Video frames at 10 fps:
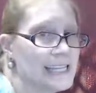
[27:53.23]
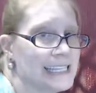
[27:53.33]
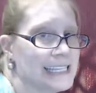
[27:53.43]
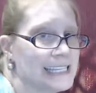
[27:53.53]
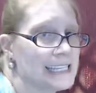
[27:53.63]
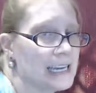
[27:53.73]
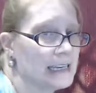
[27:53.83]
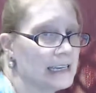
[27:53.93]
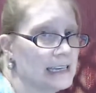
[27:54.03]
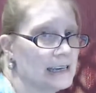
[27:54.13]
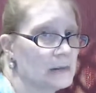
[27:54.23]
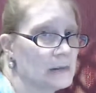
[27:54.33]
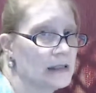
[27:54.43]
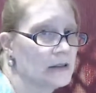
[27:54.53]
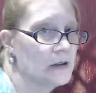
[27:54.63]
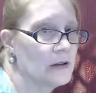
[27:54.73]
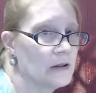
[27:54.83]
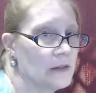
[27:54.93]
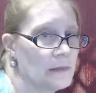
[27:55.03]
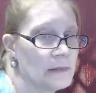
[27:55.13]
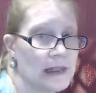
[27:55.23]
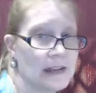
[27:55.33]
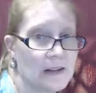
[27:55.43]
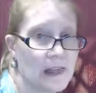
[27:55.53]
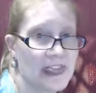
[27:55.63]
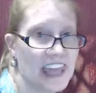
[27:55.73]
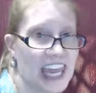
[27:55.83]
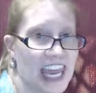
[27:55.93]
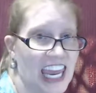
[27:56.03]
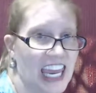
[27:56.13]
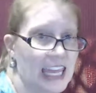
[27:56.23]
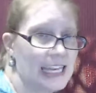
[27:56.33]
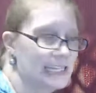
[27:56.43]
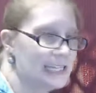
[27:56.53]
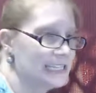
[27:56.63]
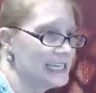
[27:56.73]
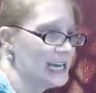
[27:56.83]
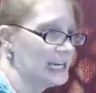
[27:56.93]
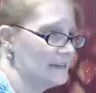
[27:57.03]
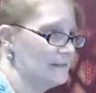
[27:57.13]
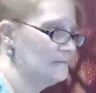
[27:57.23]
Stuck in here, my little thing is stuck.